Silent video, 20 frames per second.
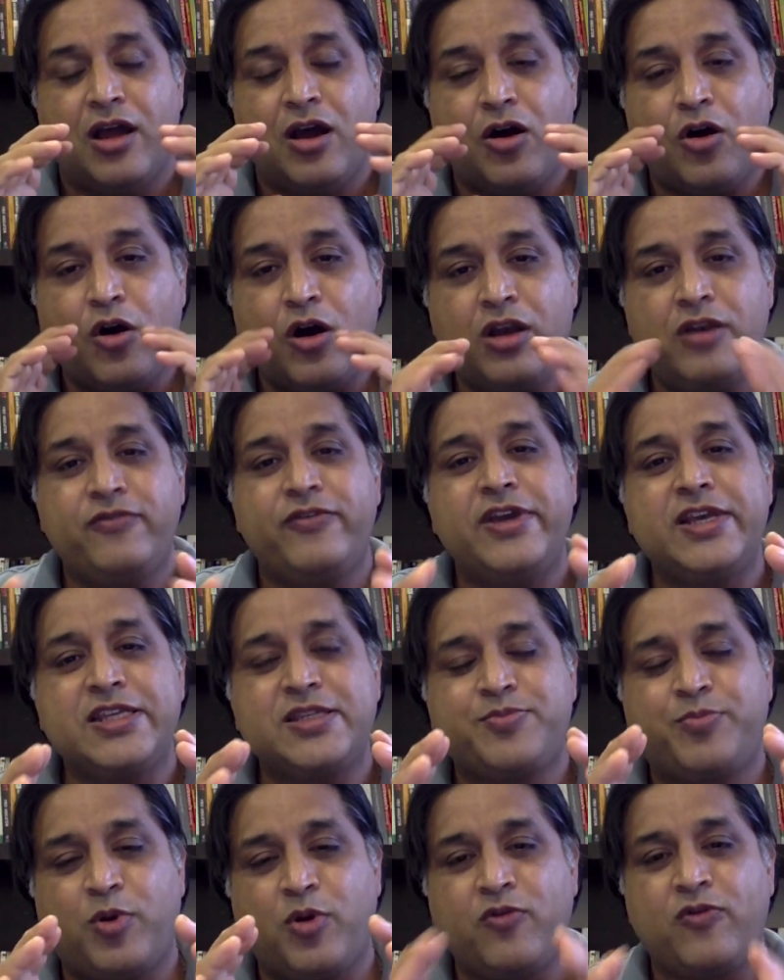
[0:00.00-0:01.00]

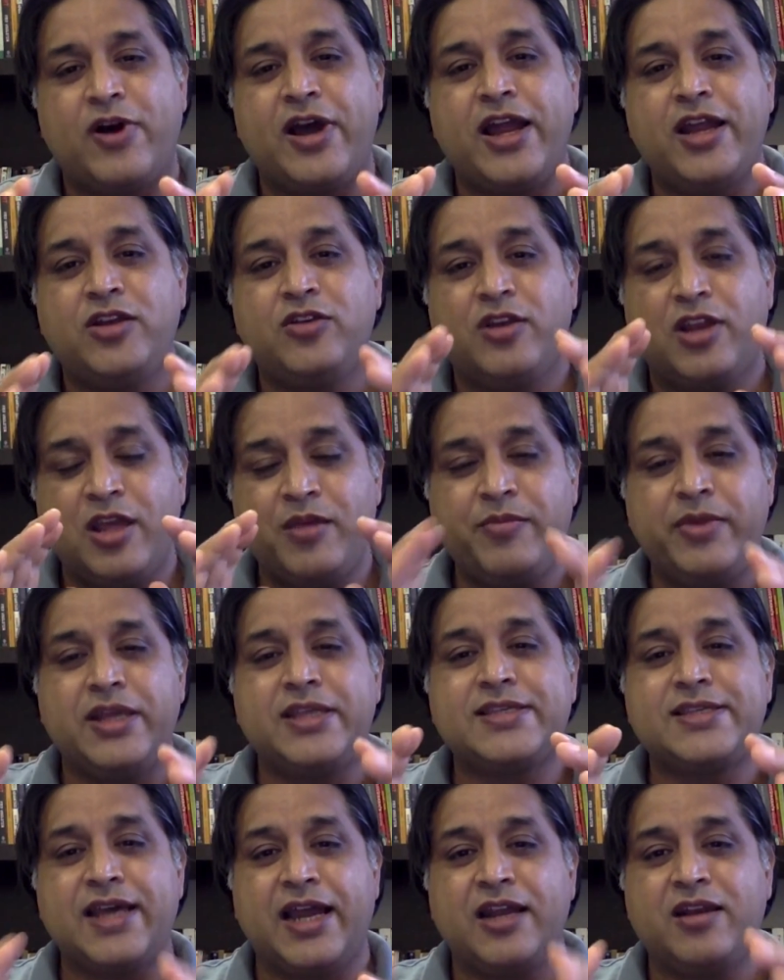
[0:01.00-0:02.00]
Always provide your image
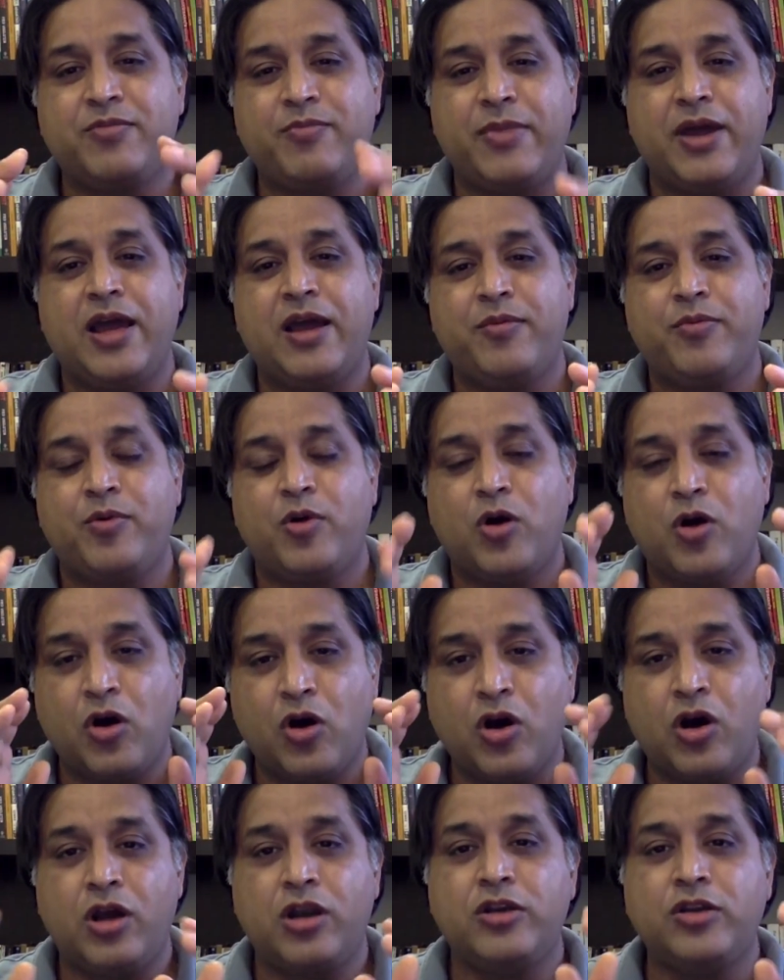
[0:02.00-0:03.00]
sitemap
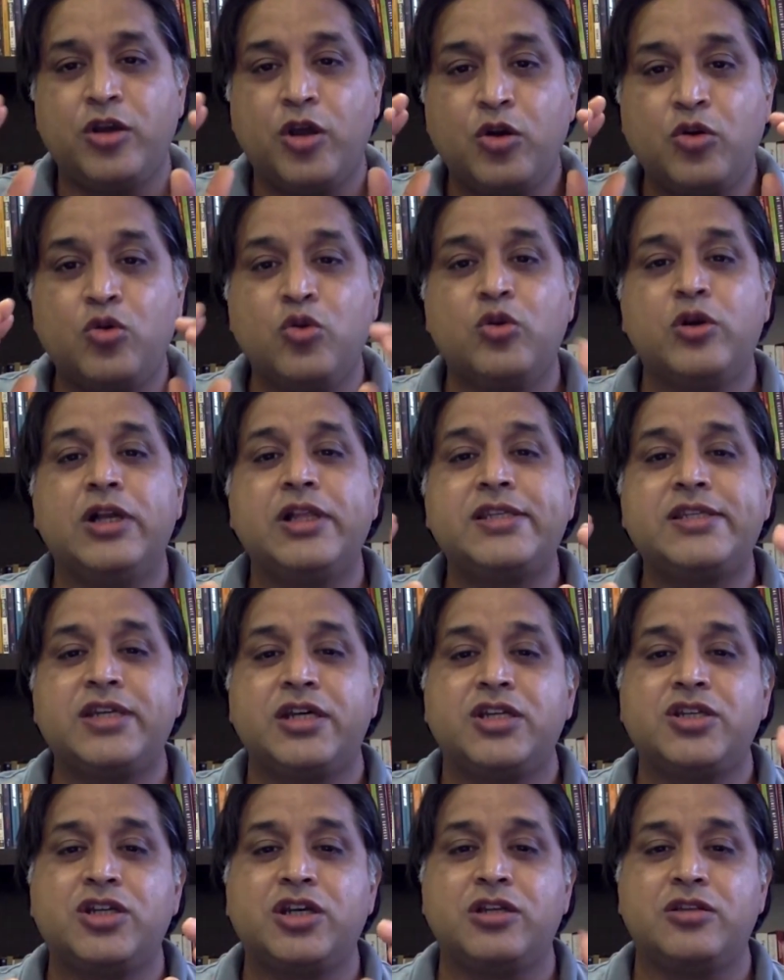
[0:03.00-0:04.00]
on your Google
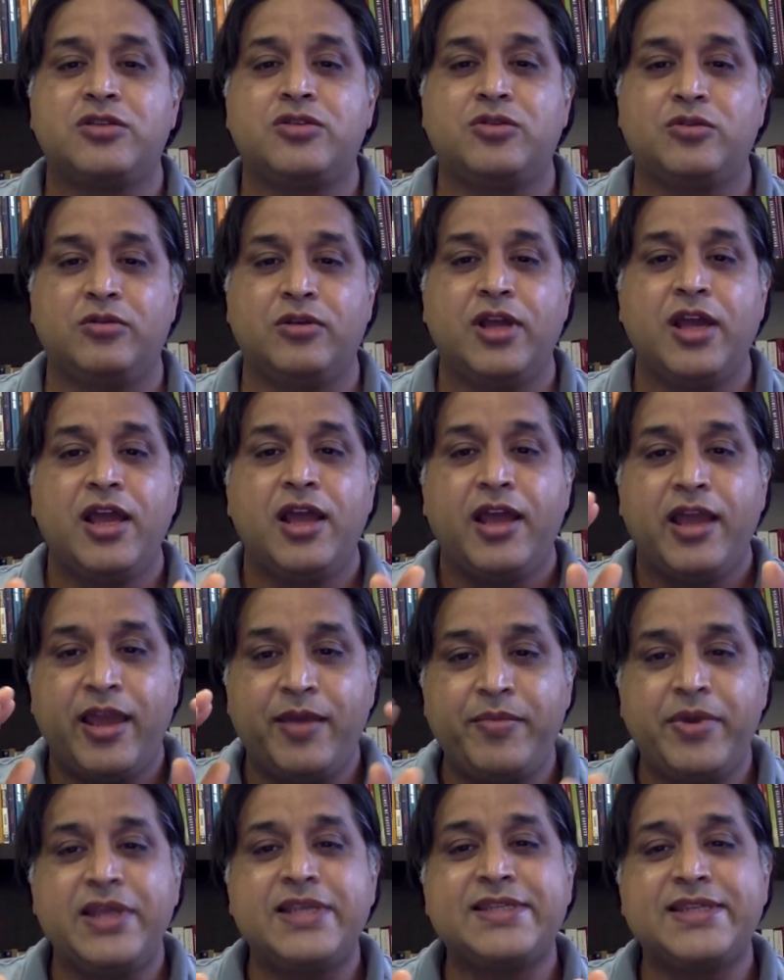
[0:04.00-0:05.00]
Search Console.
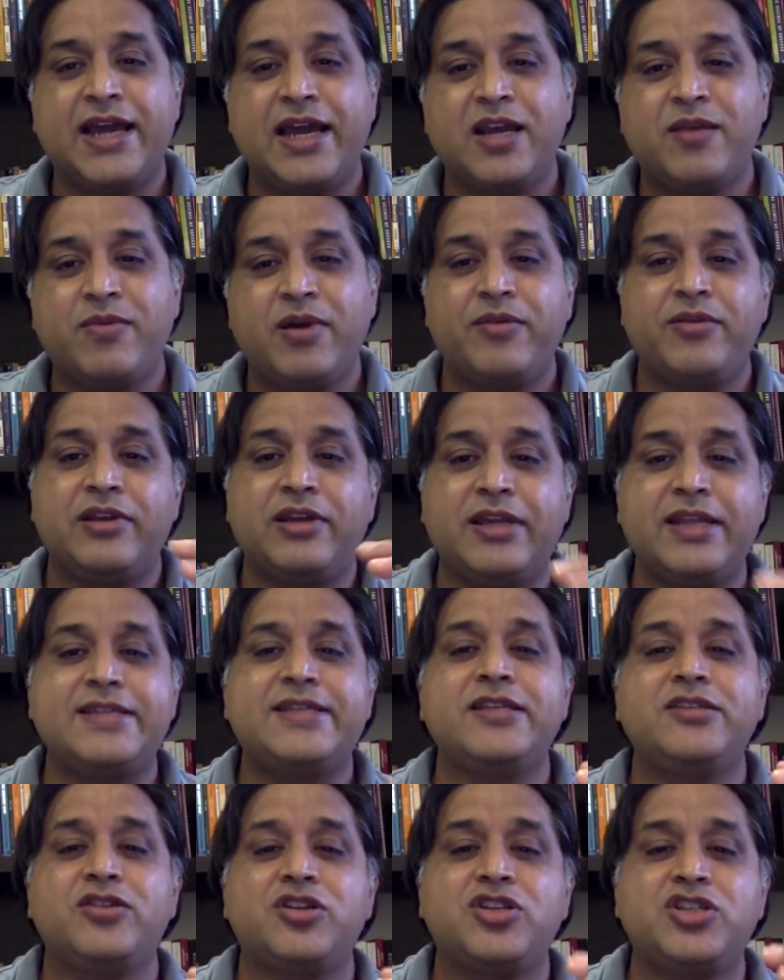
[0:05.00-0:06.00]
Image sitemap
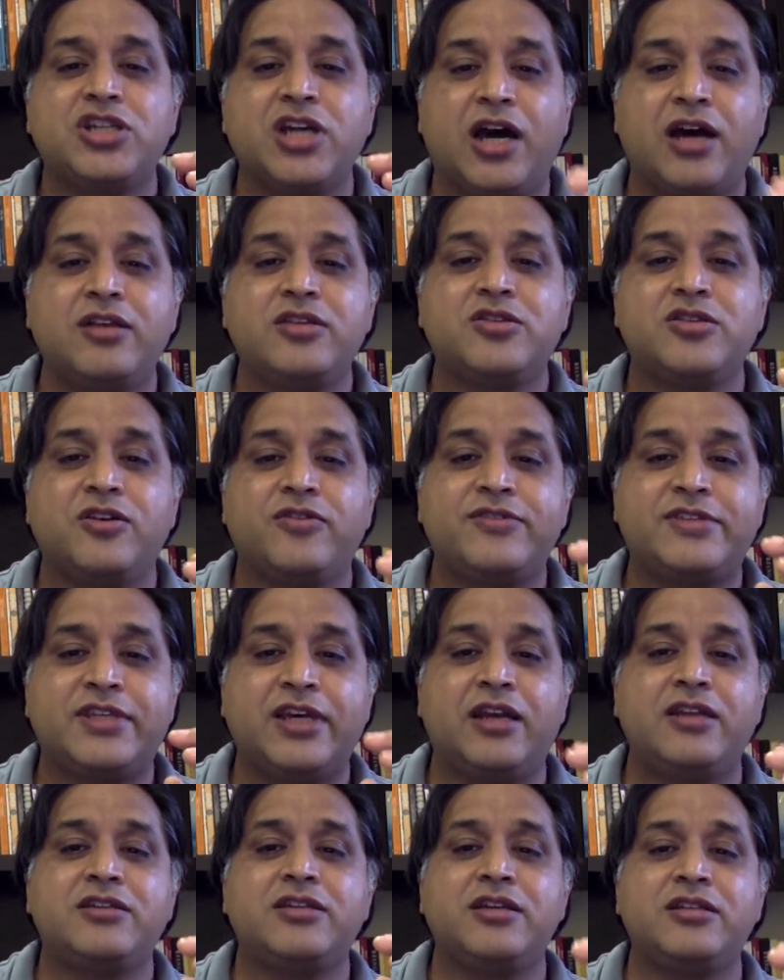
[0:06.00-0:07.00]
increases your chance of
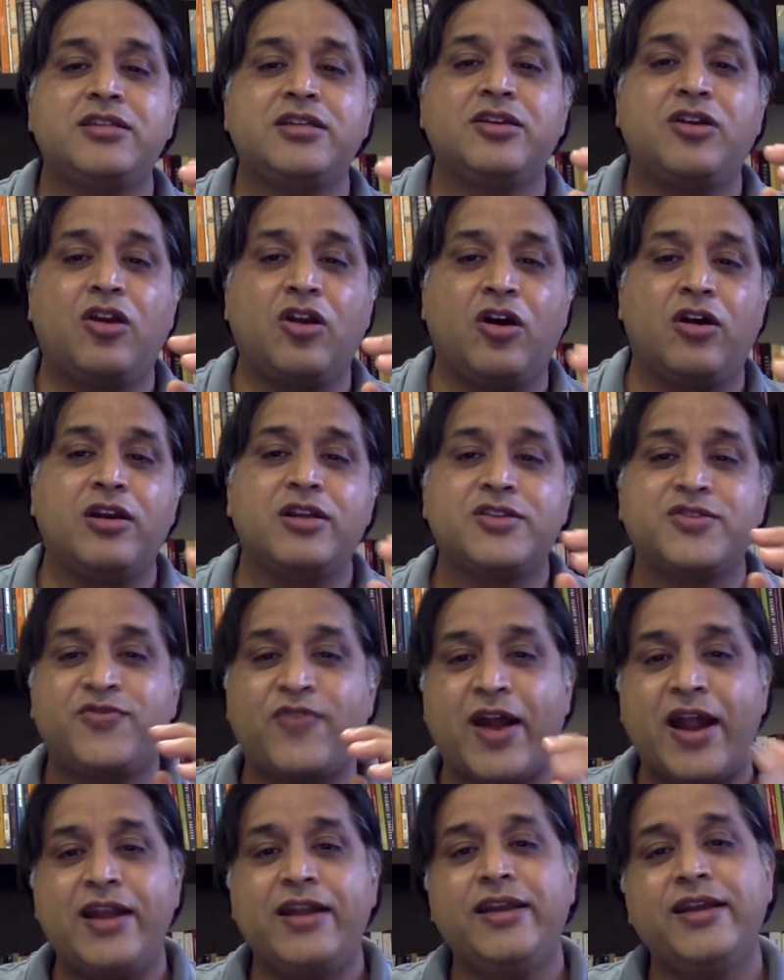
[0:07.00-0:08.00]
search engine crawlers
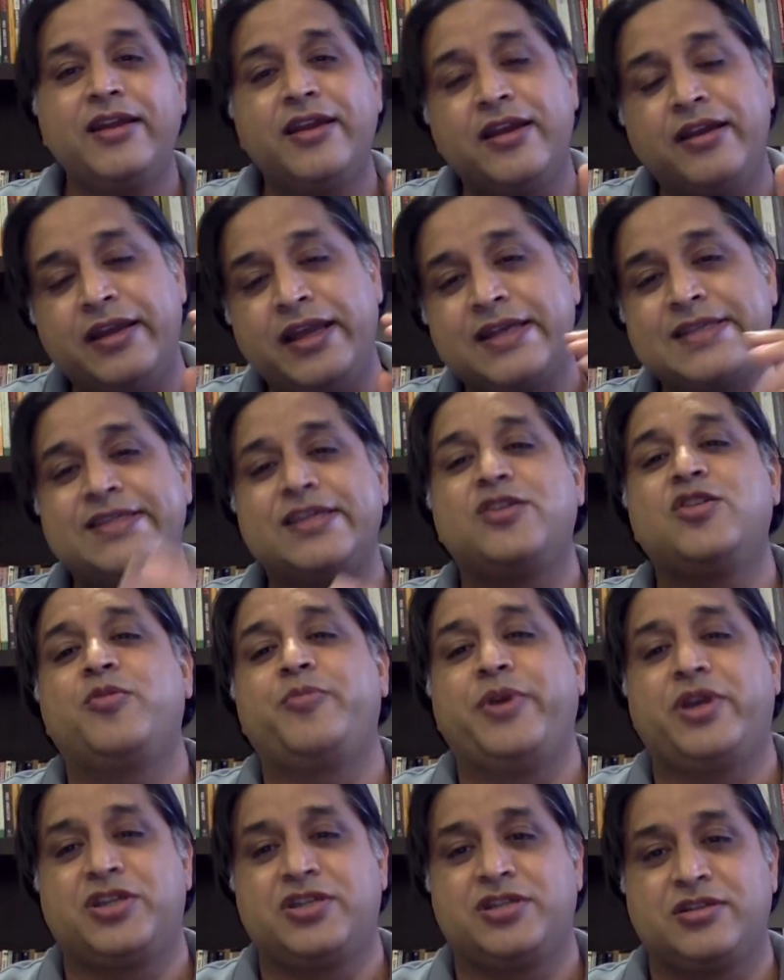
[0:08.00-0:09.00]
finding and indexing your
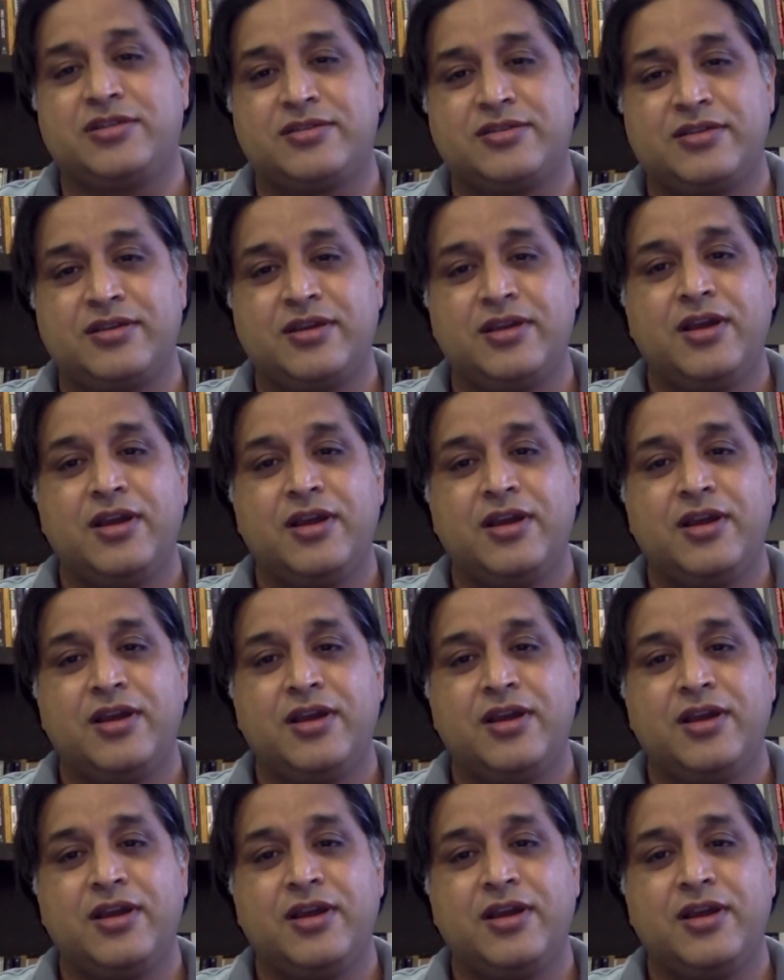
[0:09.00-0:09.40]
pictures,